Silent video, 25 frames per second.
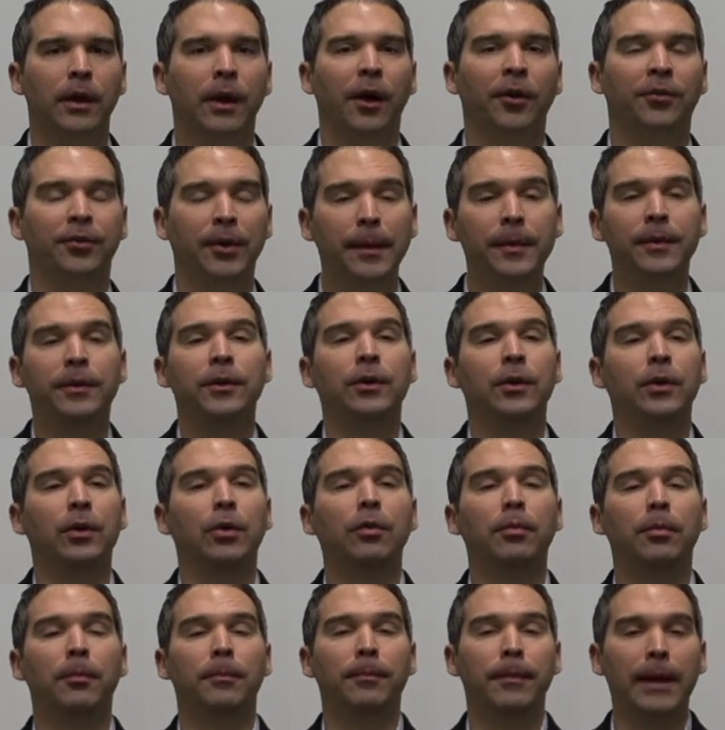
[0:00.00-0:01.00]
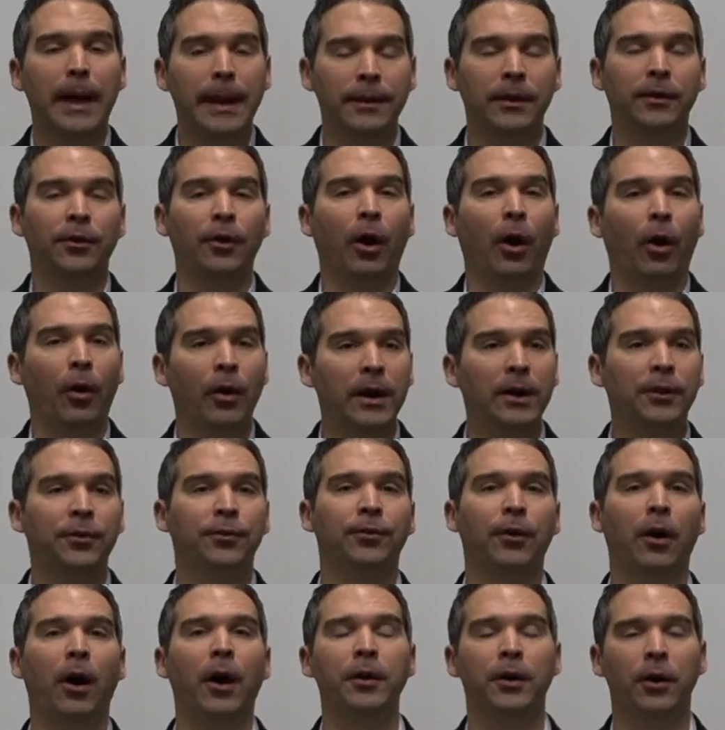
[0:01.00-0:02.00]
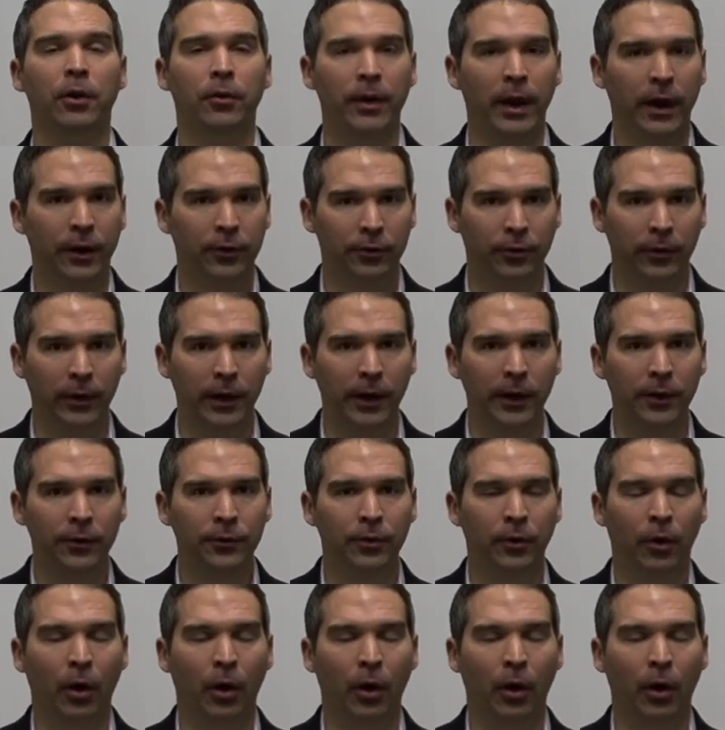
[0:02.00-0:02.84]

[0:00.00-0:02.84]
Some of you maybe already saw your x-rays